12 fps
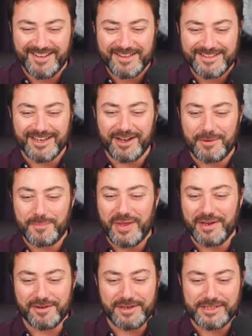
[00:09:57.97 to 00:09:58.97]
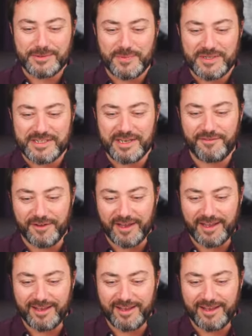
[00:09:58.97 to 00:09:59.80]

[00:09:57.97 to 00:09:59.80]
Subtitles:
time period specific